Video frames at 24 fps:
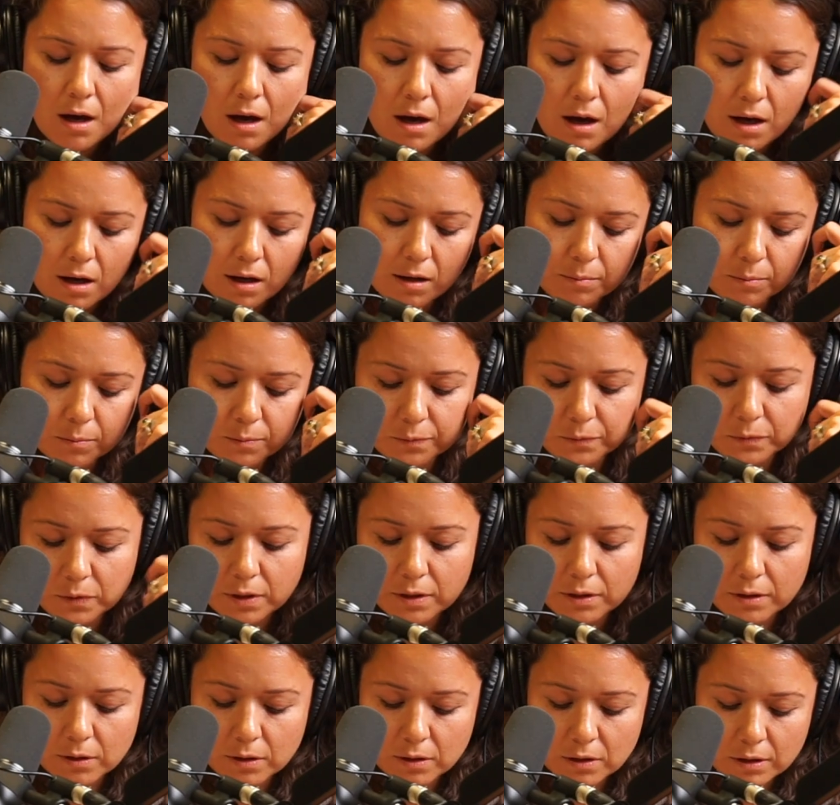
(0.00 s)
Um,
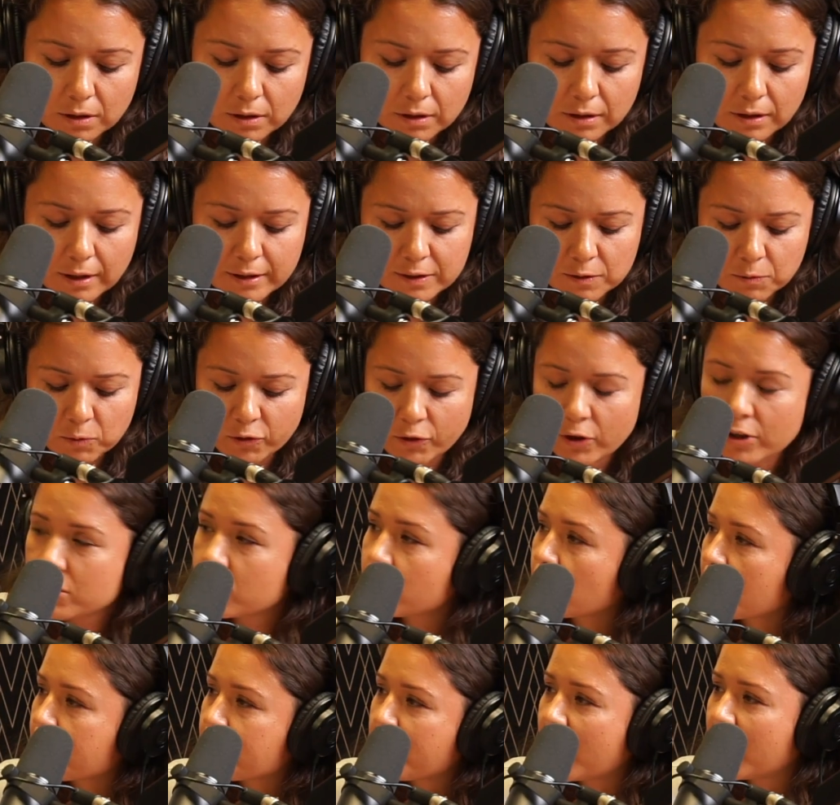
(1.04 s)
let's move on
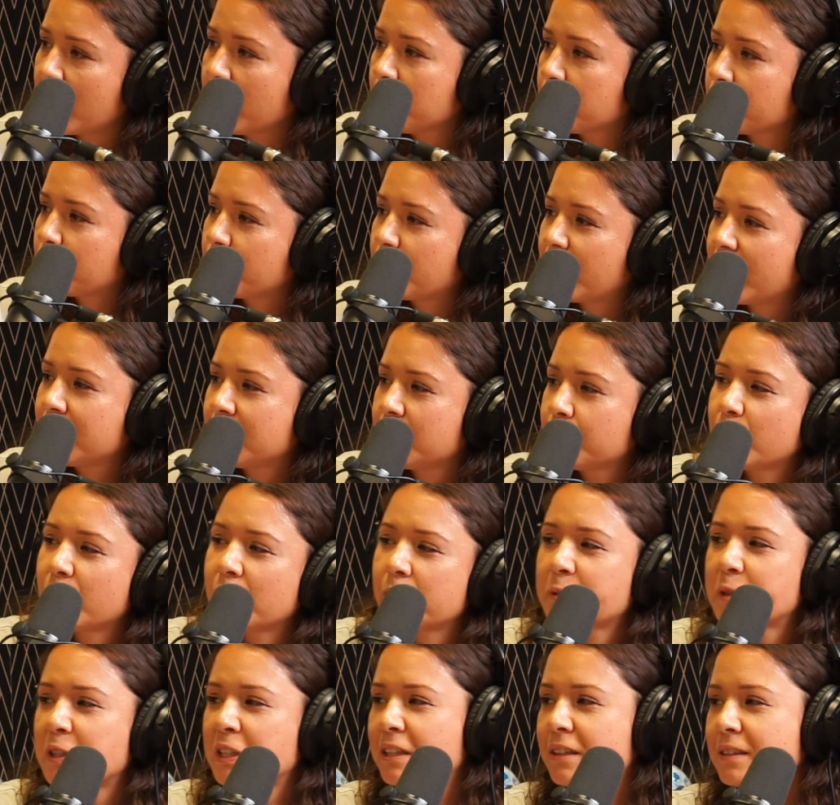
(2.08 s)
to our paint. Paint
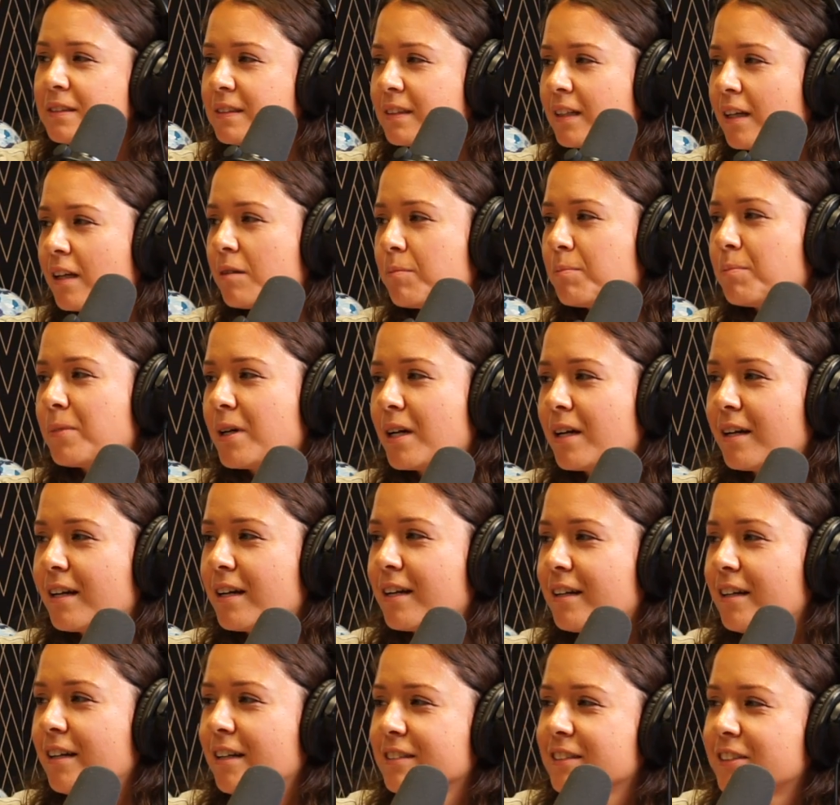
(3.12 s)
department needs some
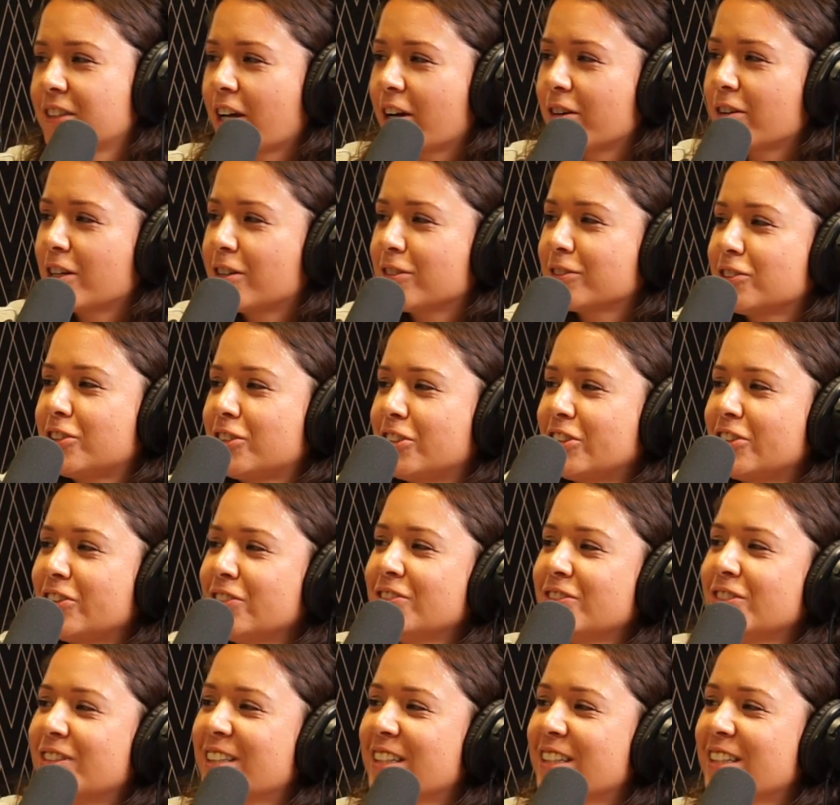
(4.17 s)
uh, a shout out too.